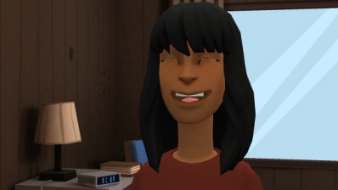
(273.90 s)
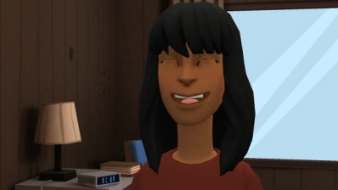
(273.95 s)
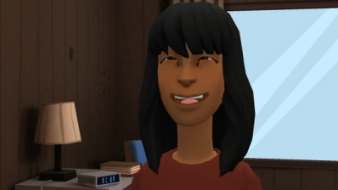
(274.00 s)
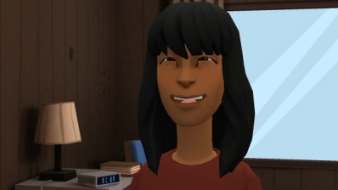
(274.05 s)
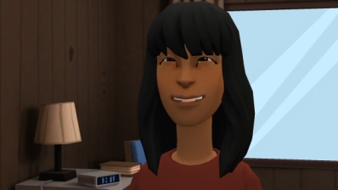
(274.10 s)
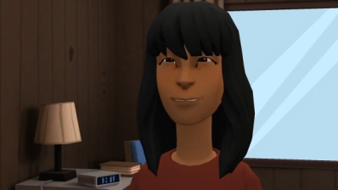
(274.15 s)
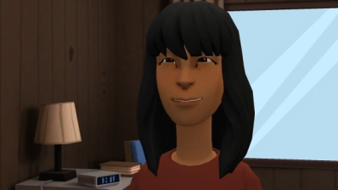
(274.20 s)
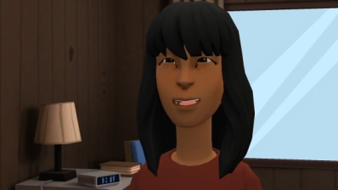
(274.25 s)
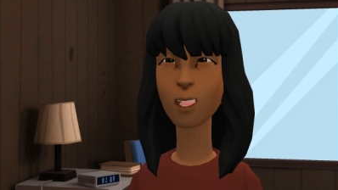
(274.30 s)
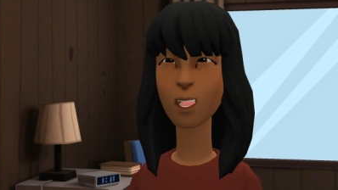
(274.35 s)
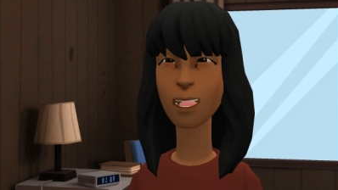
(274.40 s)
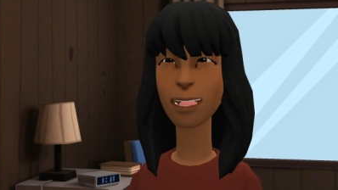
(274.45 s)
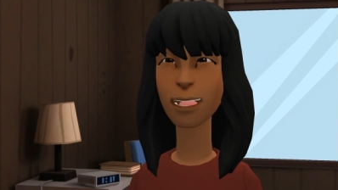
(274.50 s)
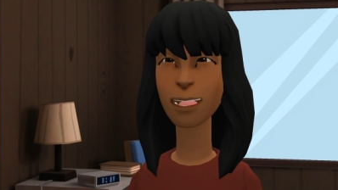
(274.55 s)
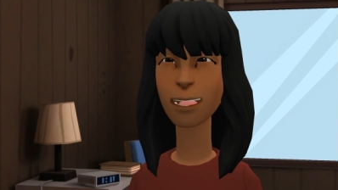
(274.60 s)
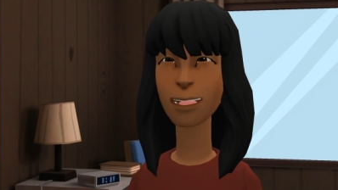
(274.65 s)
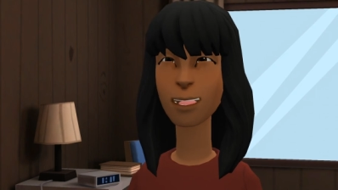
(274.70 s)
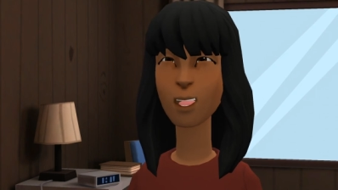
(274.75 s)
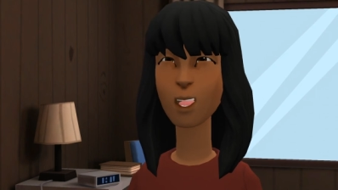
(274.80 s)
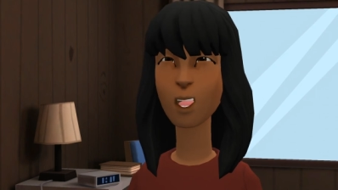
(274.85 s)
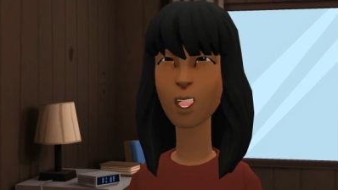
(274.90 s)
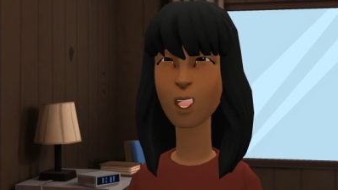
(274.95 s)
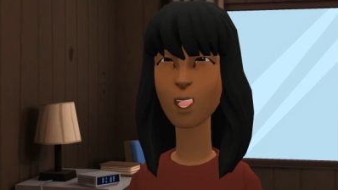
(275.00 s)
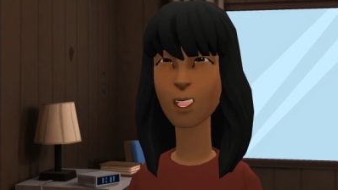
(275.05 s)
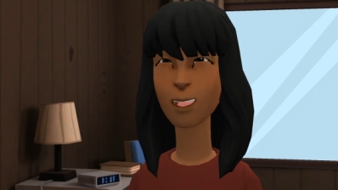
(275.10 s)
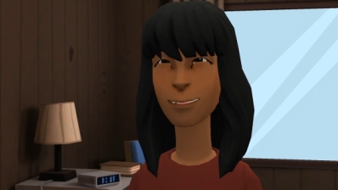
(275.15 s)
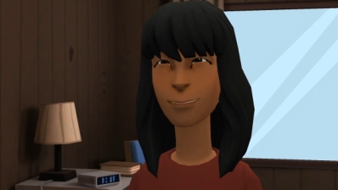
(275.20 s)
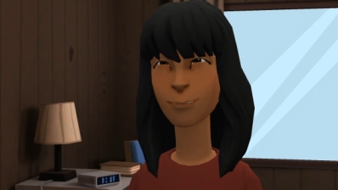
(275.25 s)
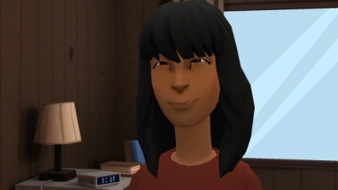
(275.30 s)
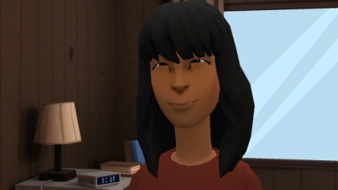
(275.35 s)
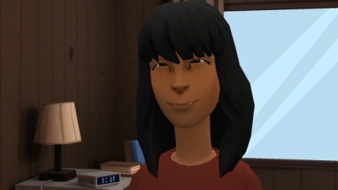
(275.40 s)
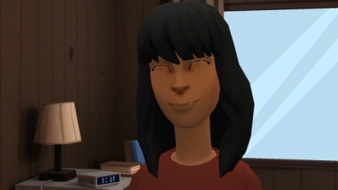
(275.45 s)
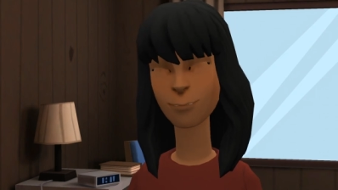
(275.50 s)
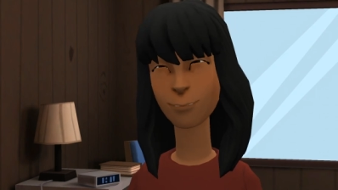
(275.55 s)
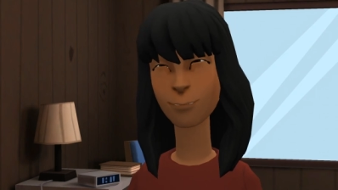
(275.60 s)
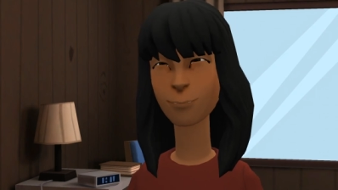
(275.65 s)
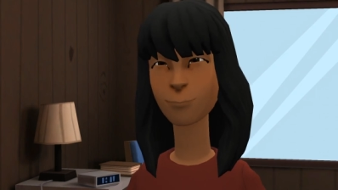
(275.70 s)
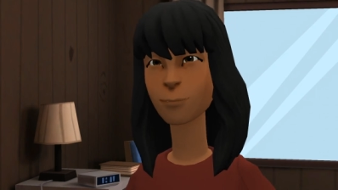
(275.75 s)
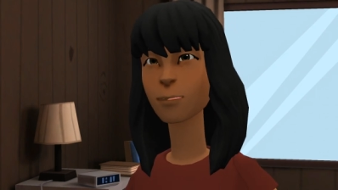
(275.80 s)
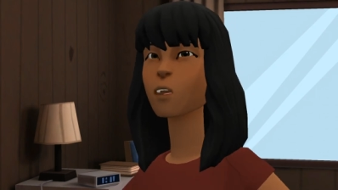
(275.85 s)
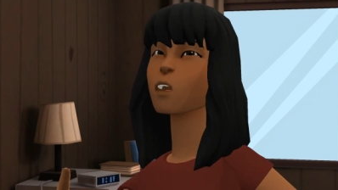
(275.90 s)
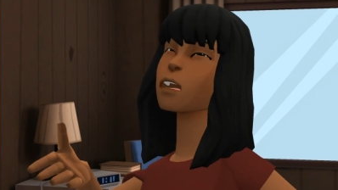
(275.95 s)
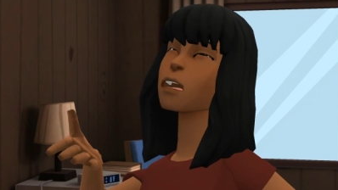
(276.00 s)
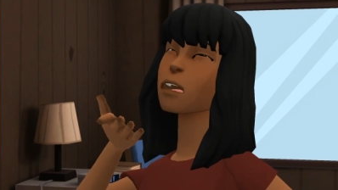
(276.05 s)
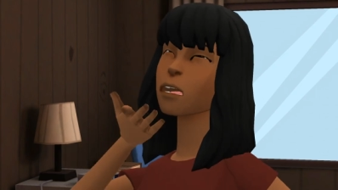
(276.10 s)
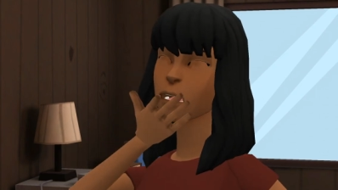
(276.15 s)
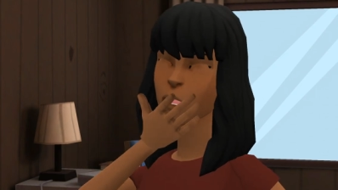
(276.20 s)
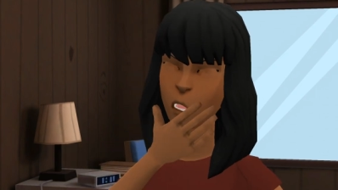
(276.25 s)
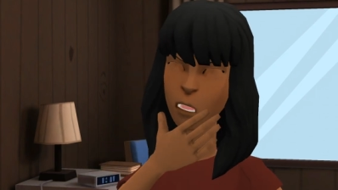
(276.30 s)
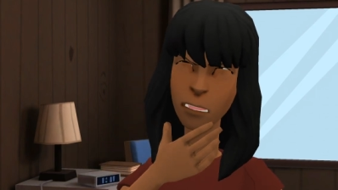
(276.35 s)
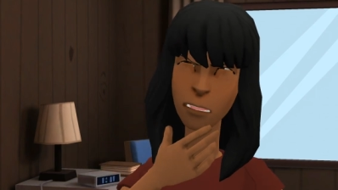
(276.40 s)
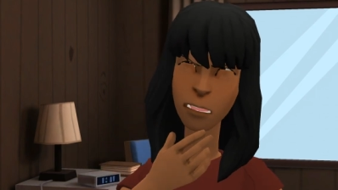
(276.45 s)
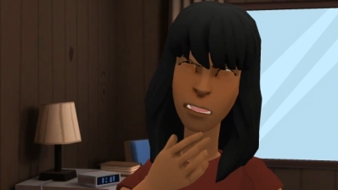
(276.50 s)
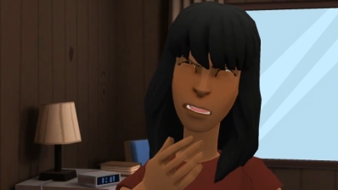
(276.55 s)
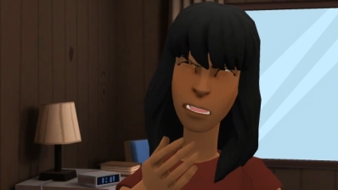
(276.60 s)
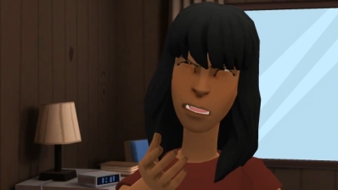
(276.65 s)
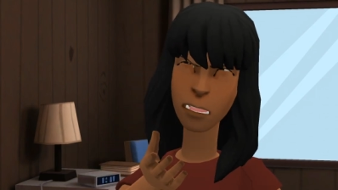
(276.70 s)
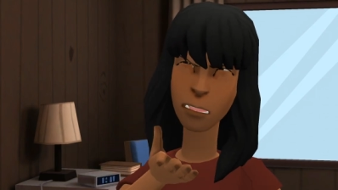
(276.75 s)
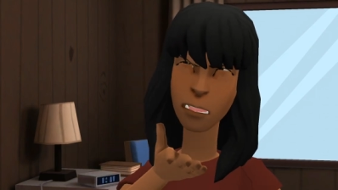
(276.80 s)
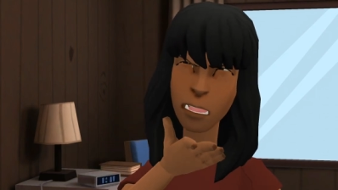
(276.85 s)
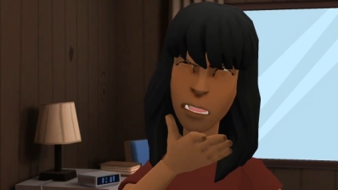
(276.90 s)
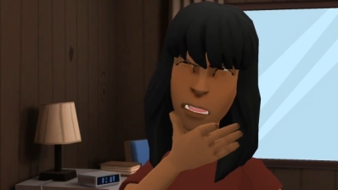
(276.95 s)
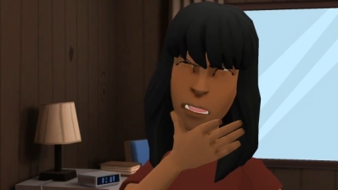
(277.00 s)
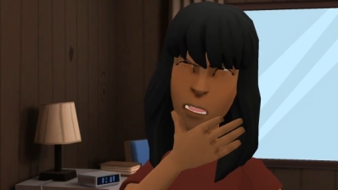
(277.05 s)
will give me what I want. But what should I test